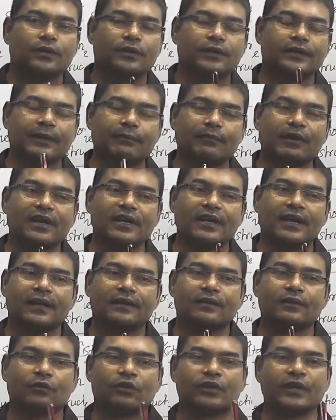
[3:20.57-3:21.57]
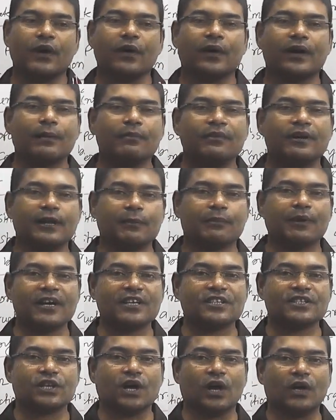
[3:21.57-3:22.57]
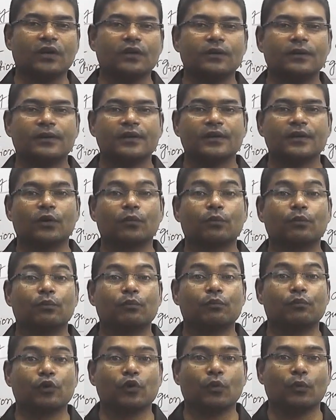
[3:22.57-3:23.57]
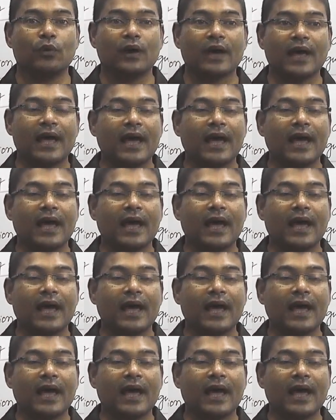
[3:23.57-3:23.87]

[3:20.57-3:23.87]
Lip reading: theorem depends on your proof,